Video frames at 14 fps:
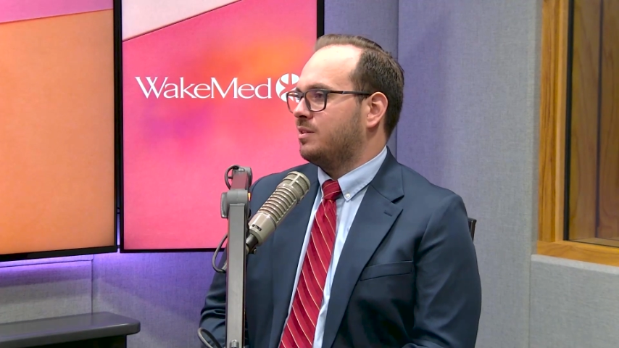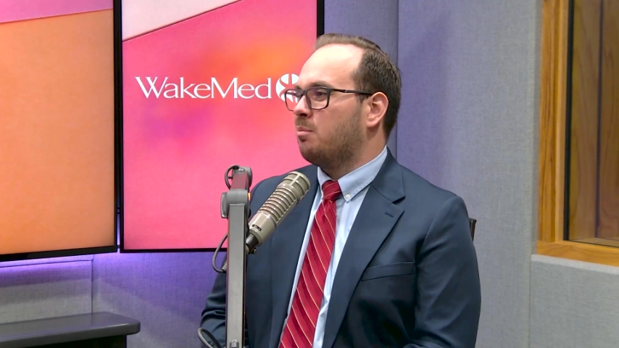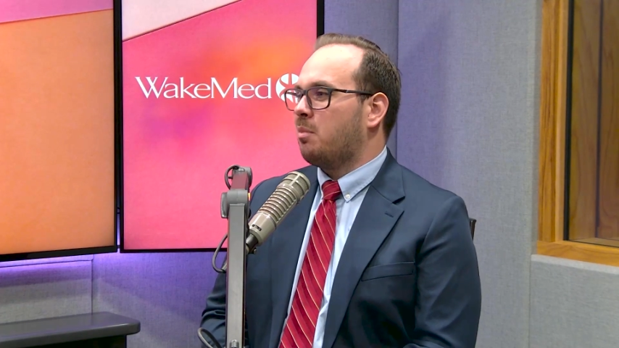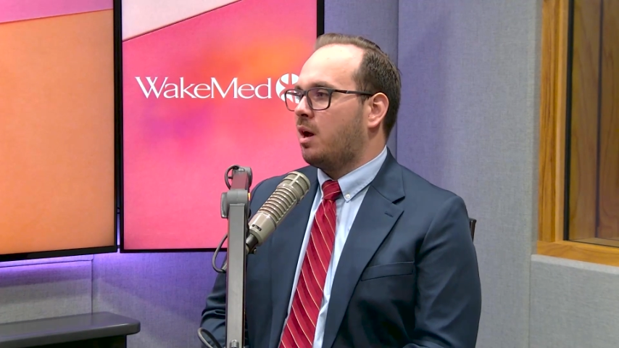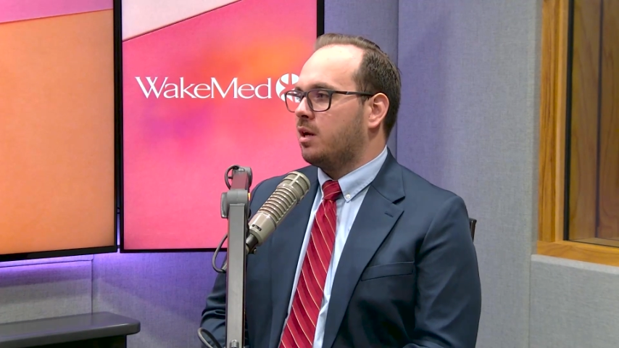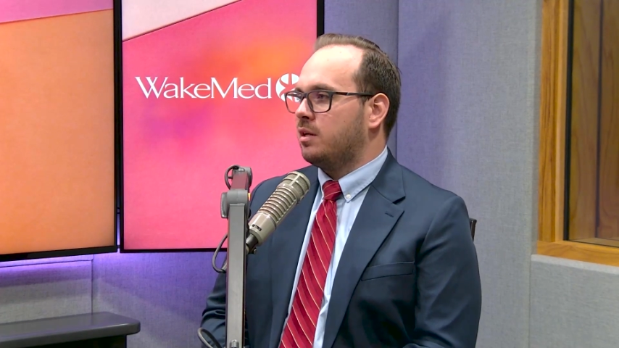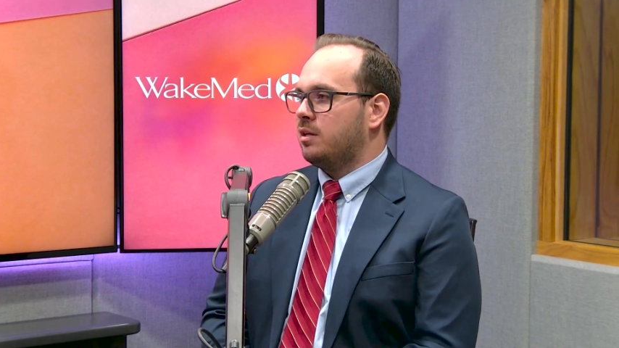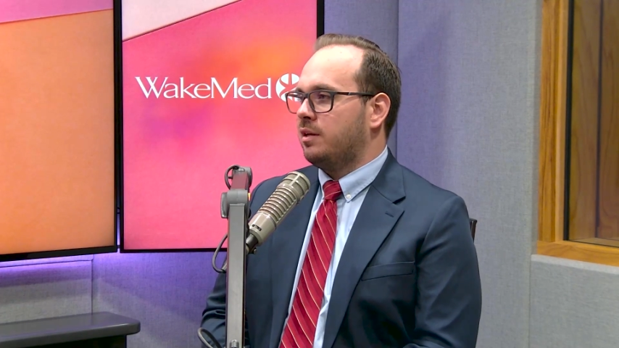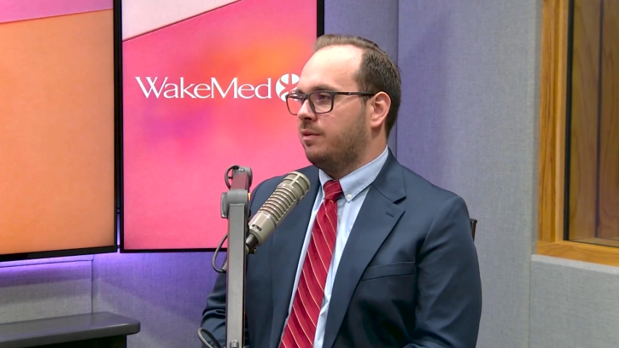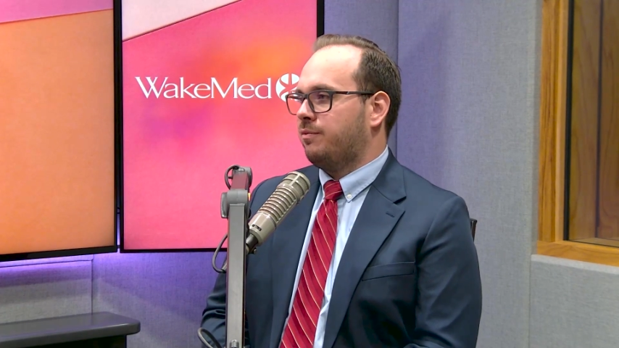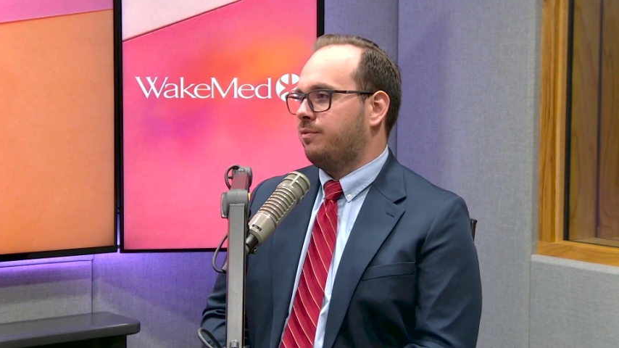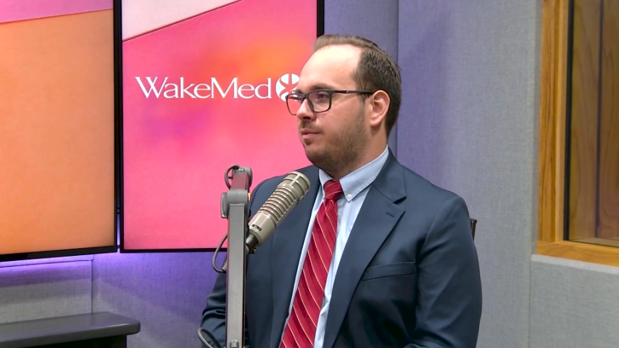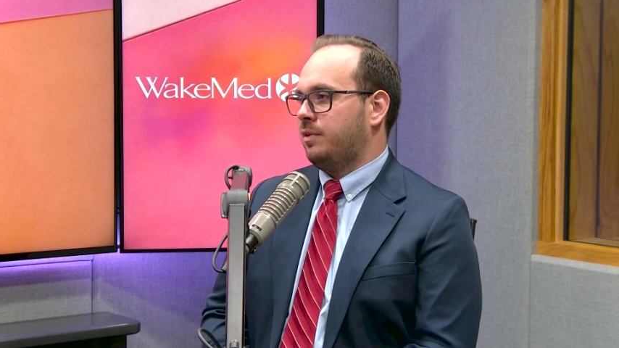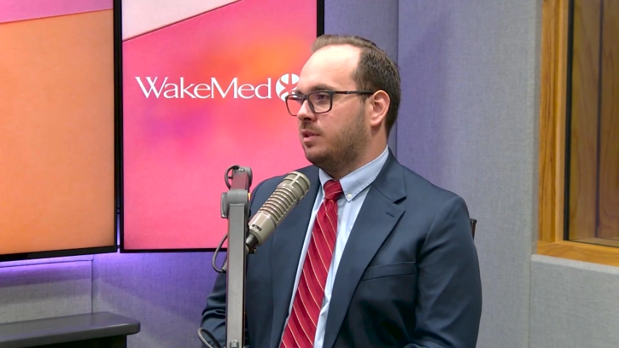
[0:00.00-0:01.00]
And the body,
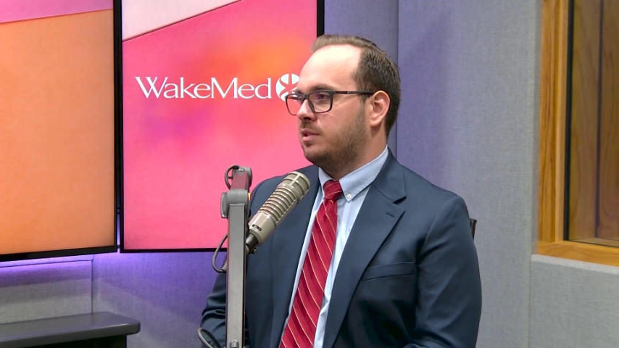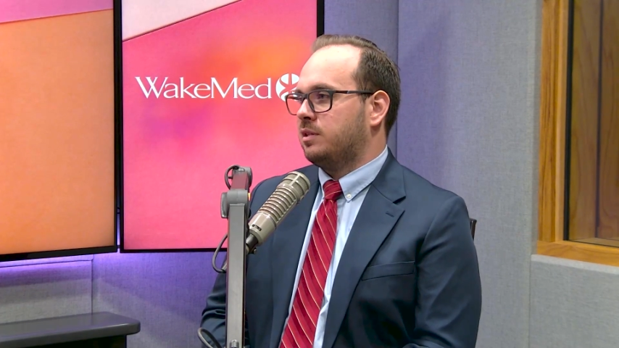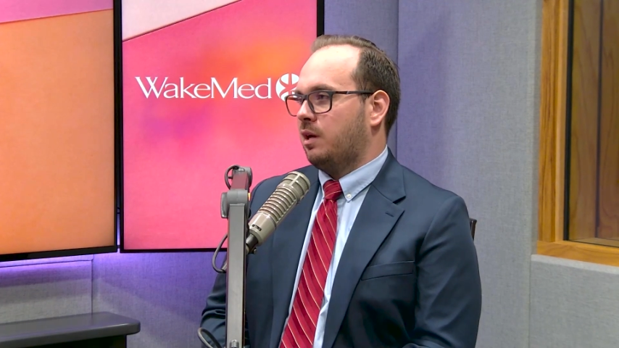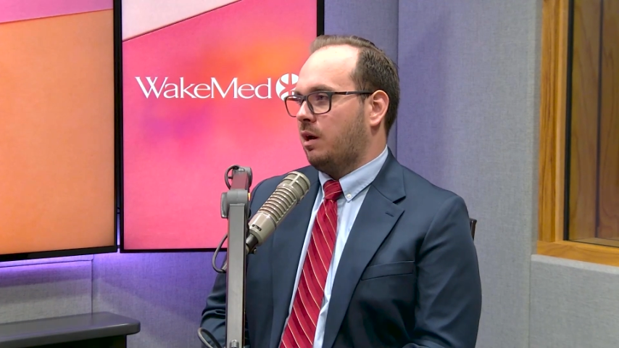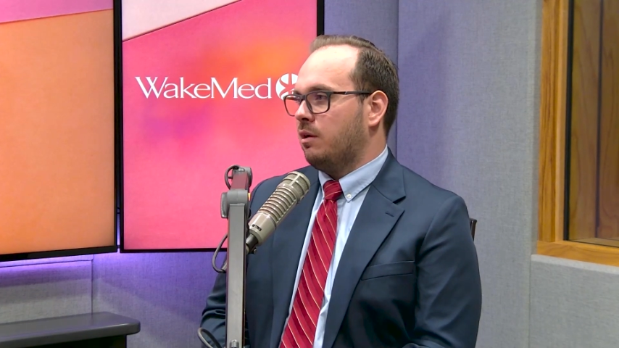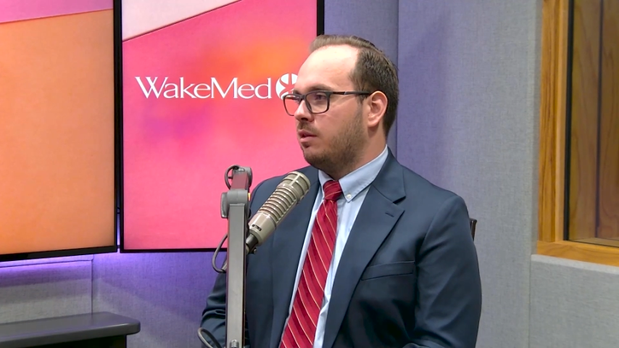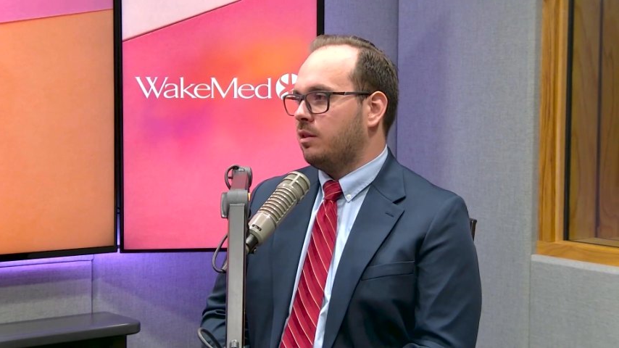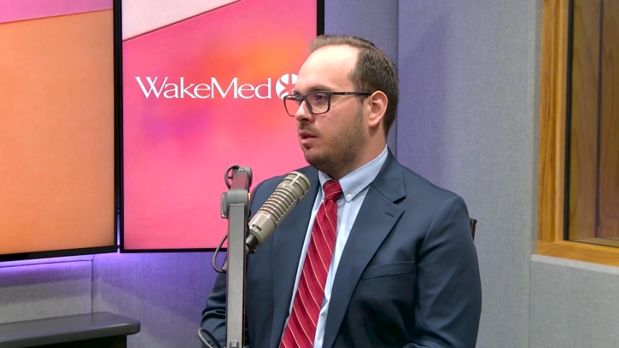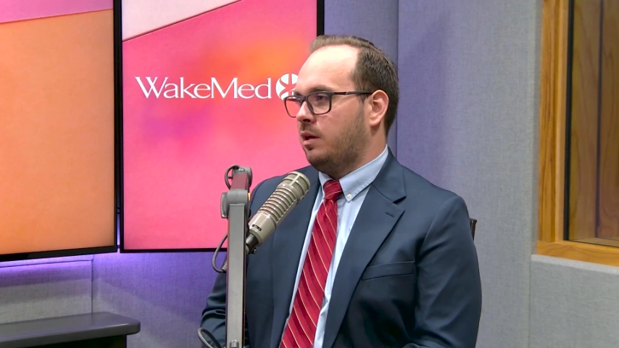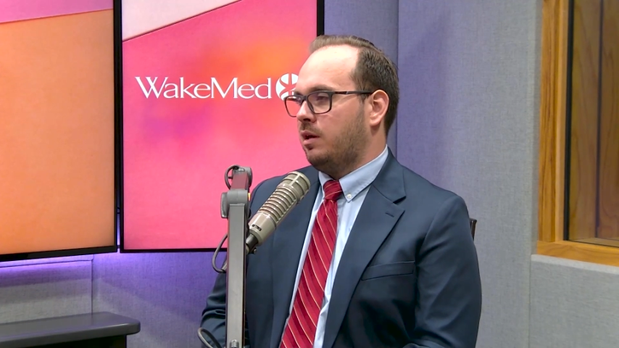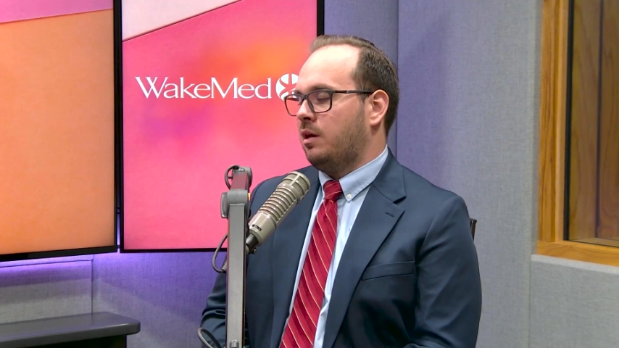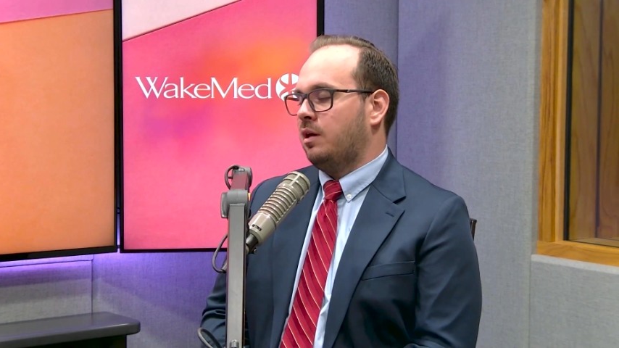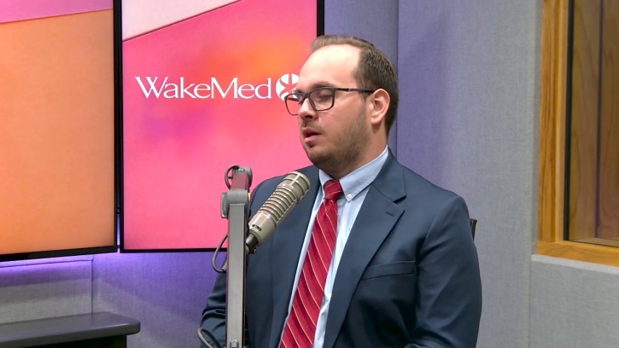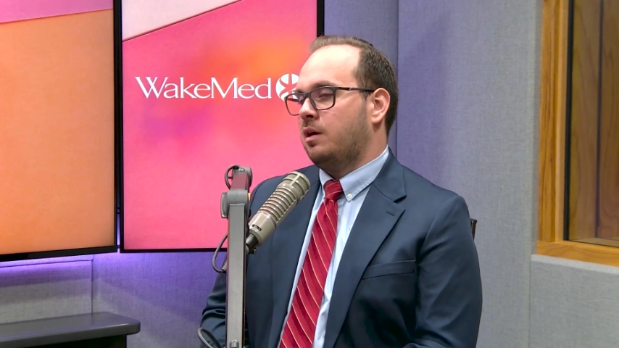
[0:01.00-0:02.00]
if it's
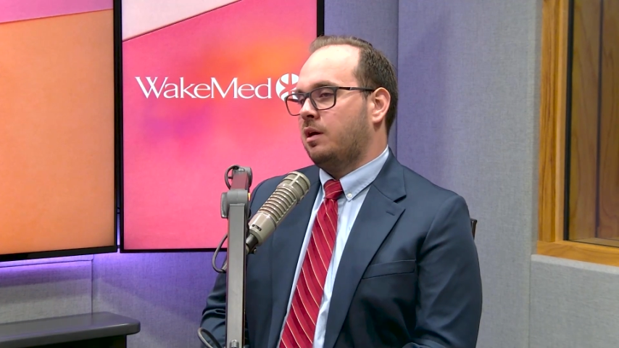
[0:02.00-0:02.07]
healthy,